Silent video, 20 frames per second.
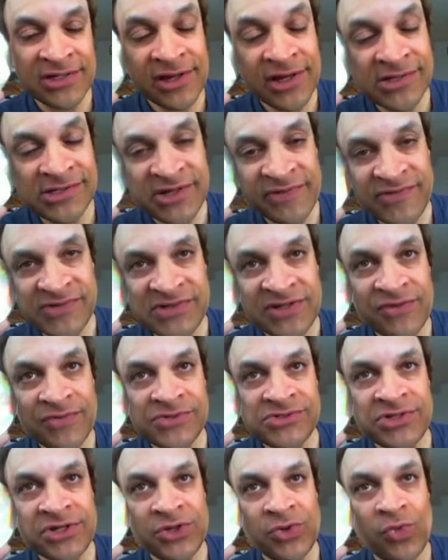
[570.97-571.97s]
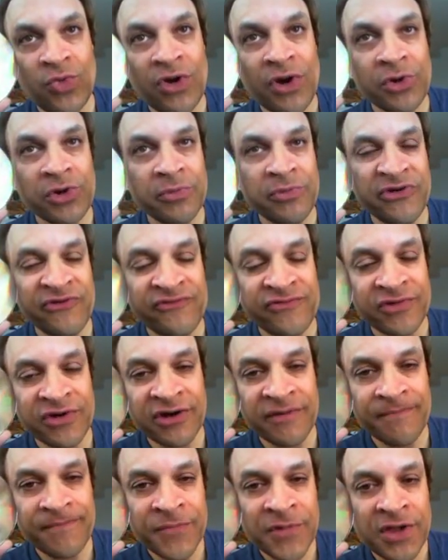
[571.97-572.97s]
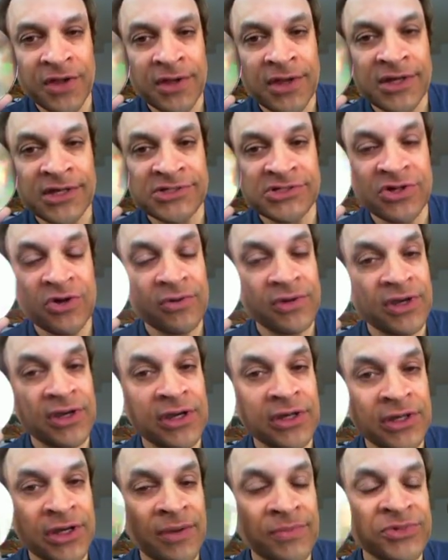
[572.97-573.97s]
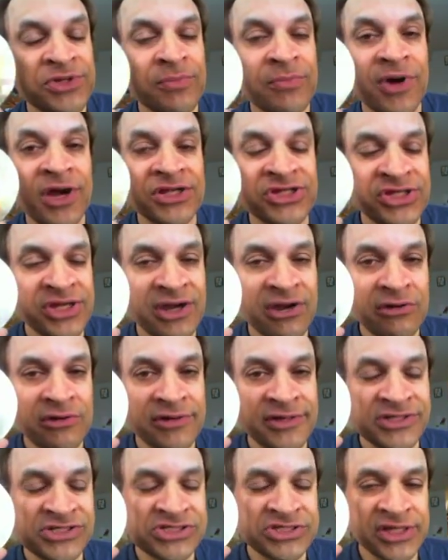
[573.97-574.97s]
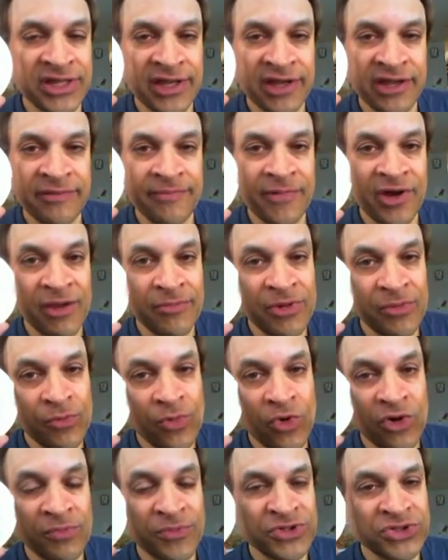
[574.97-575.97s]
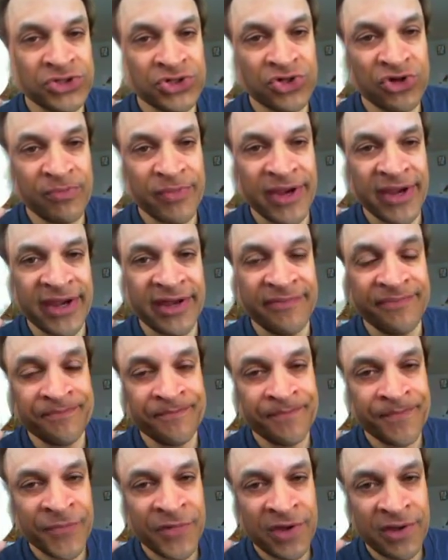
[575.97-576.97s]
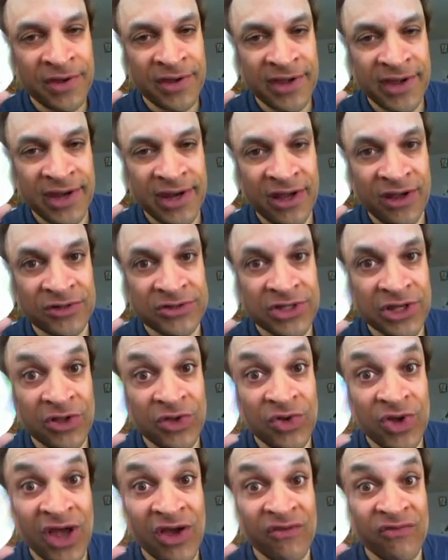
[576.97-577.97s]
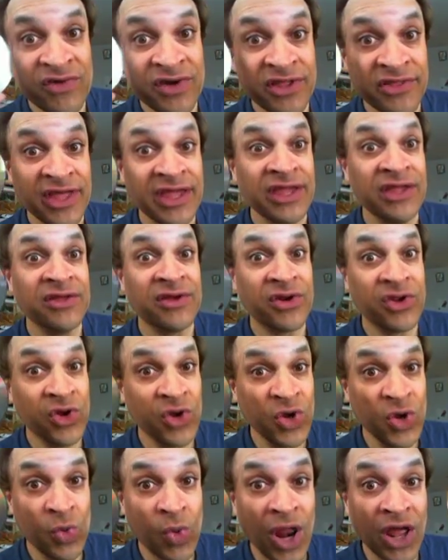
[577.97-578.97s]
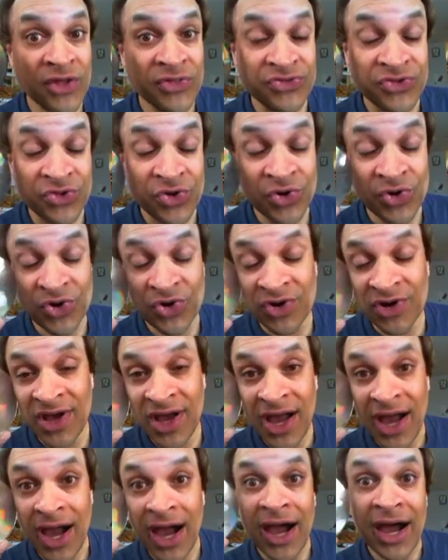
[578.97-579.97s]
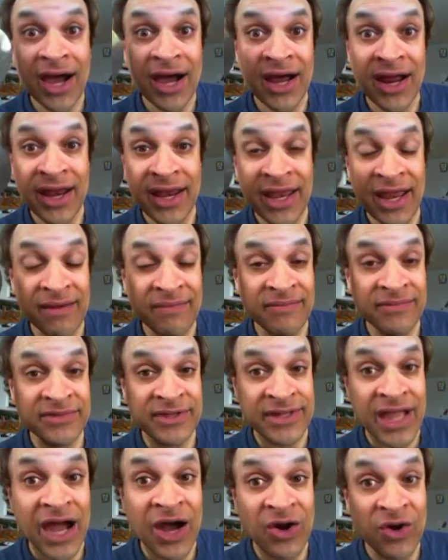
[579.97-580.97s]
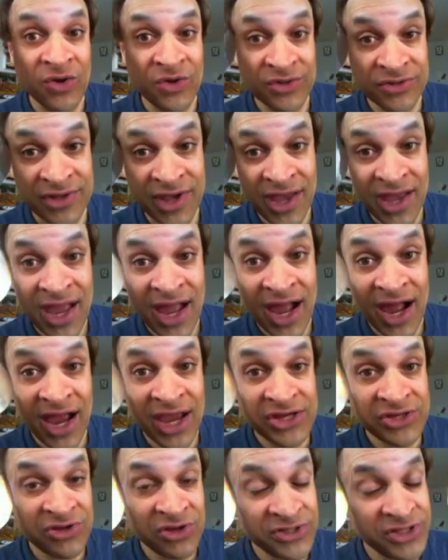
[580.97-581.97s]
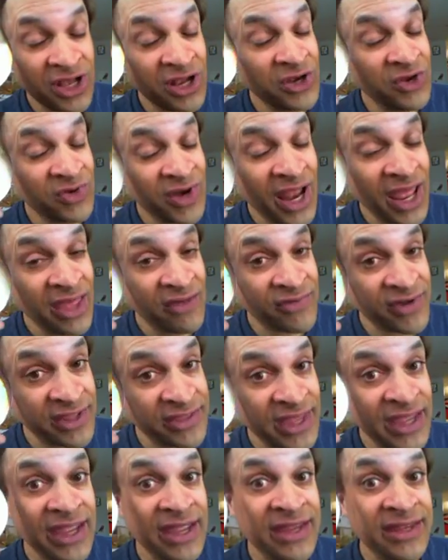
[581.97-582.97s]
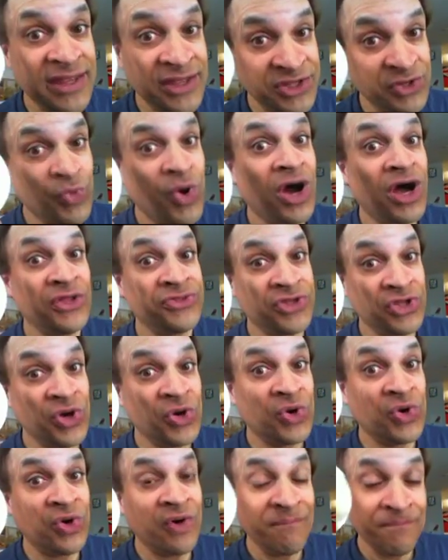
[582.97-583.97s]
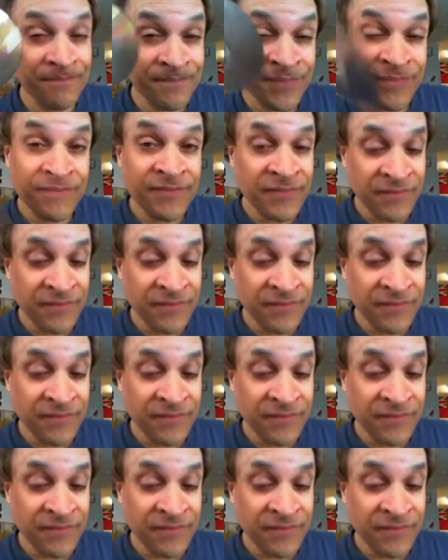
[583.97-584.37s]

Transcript: As if he's never seen water before. So, come to my channel instead. I'm a more mature man. And I'll tell you everything that you want to know. I am God. I shall tell you everything that you want to know.